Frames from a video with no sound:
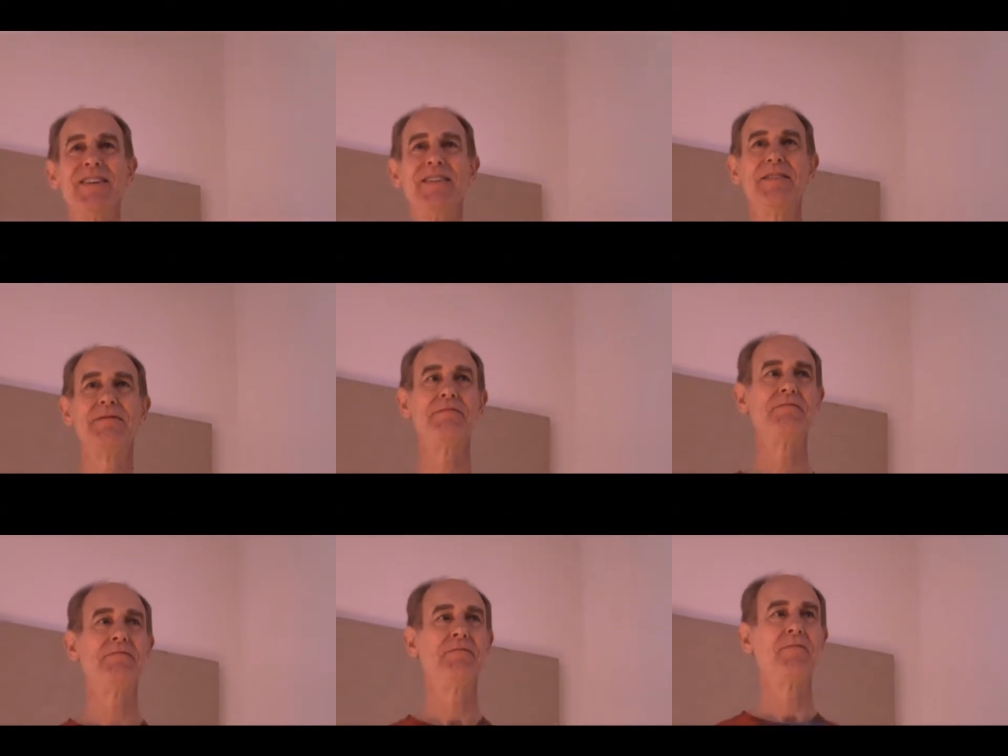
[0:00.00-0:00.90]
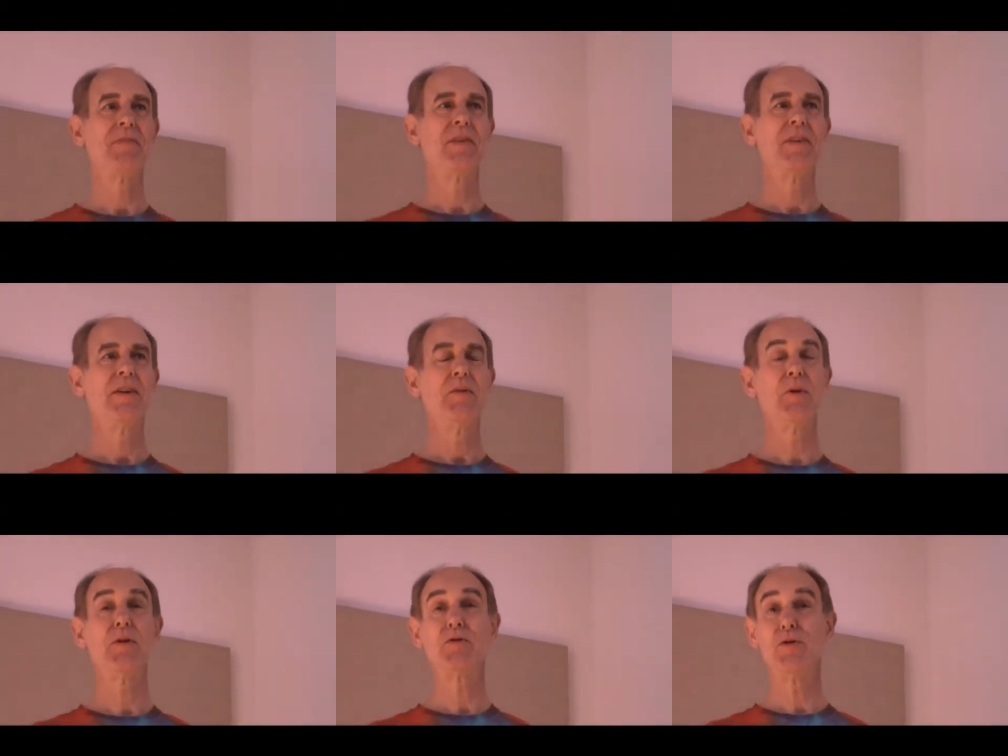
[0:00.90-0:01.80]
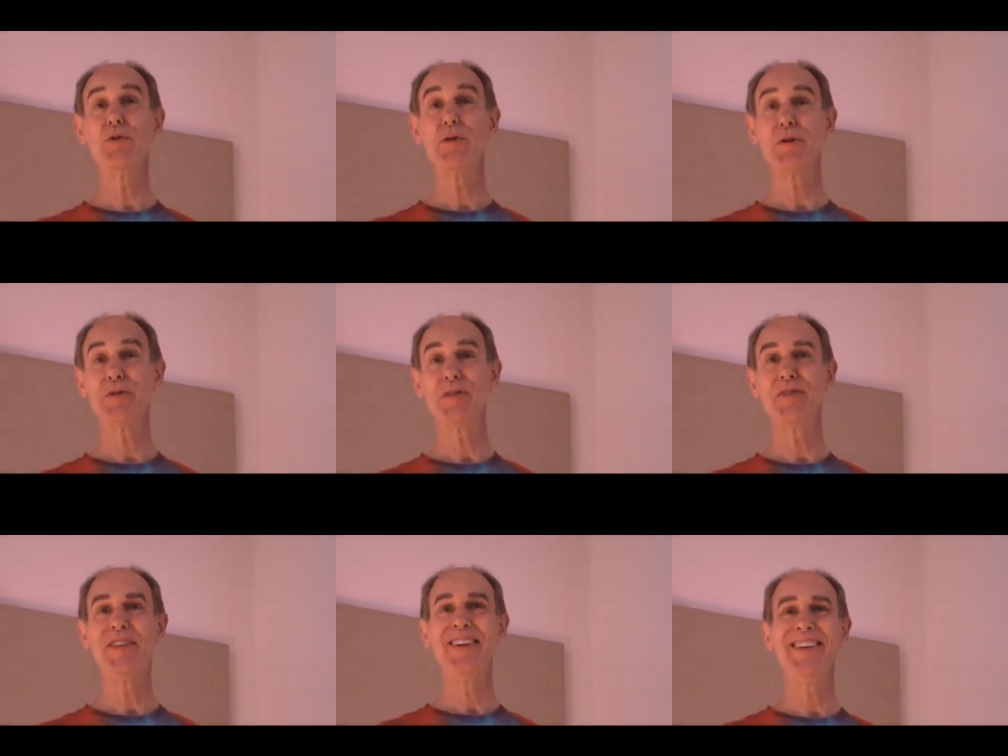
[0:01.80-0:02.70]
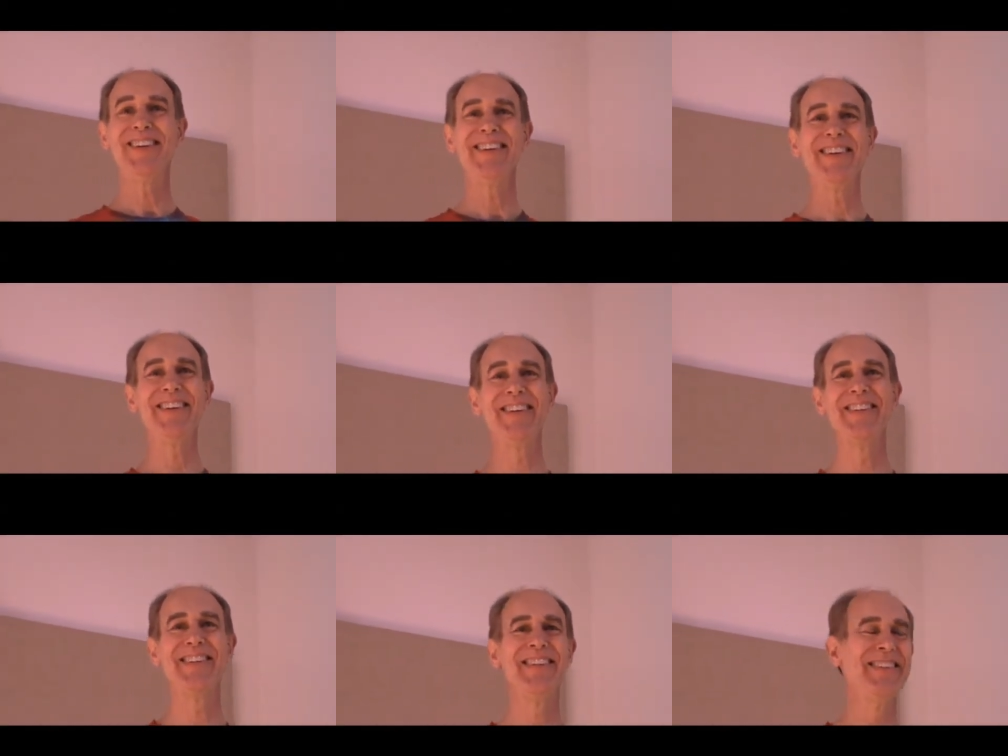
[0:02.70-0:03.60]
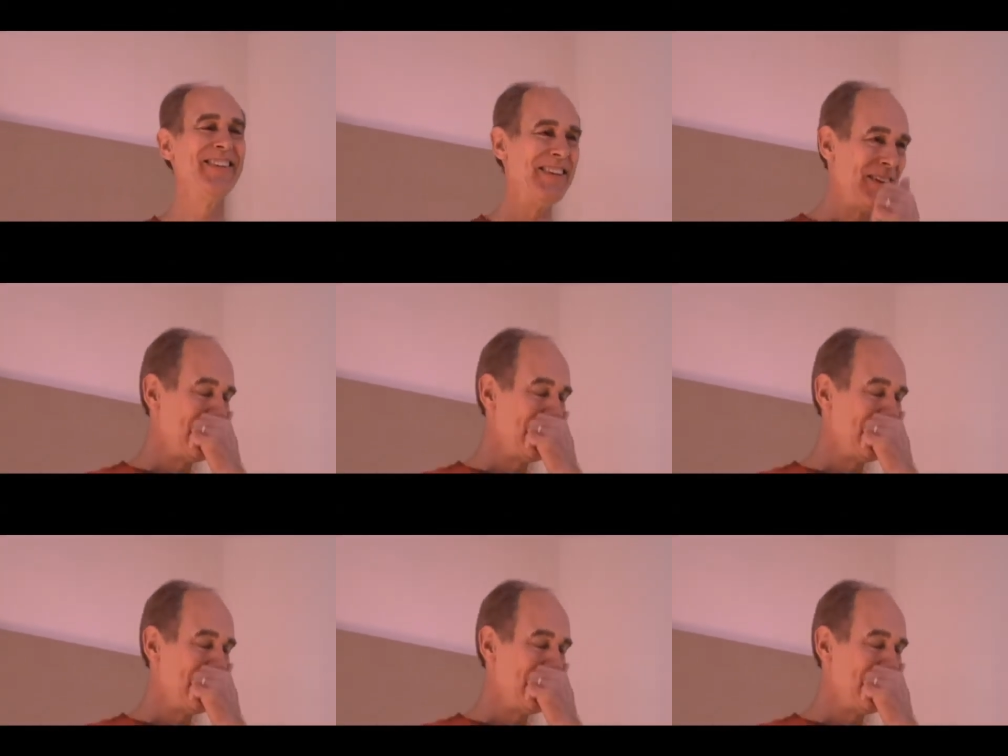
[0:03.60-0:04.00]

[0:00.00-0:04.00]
manage it. Well, there's two verses. The, uh, uh two, of course.